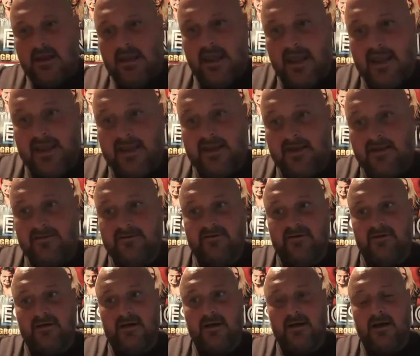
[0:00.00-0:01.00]
And
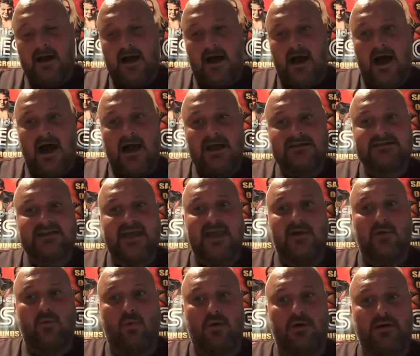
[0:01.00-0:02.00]
I
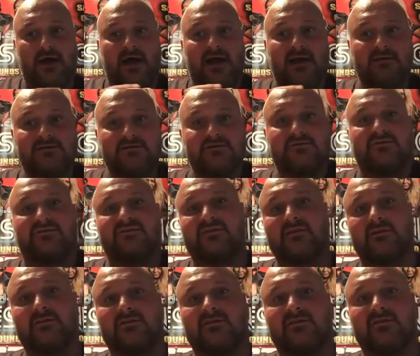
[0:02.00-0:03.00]
take what I do
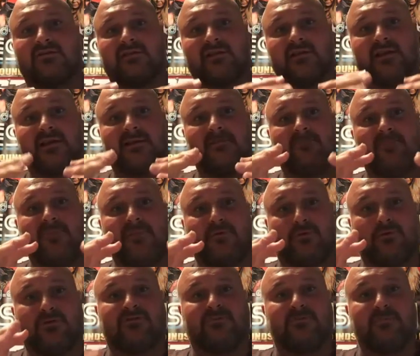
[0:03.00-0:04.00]
seriously in the
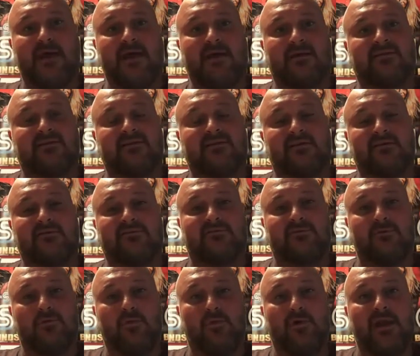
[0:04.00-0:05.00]
respect of
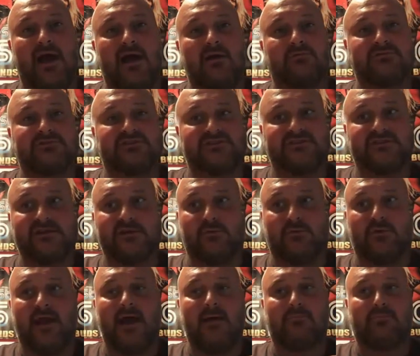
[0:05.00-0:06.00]
when I
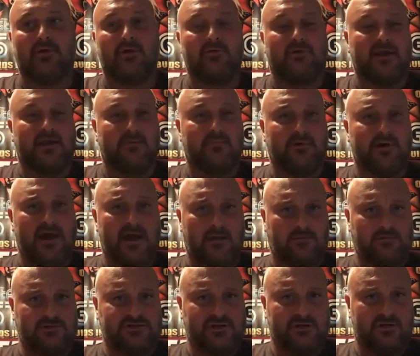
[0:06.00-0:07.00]
broke in when I
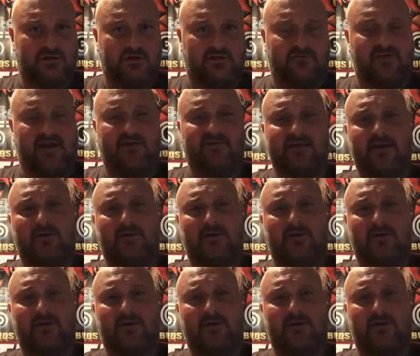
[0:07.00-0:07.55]
was young, of how the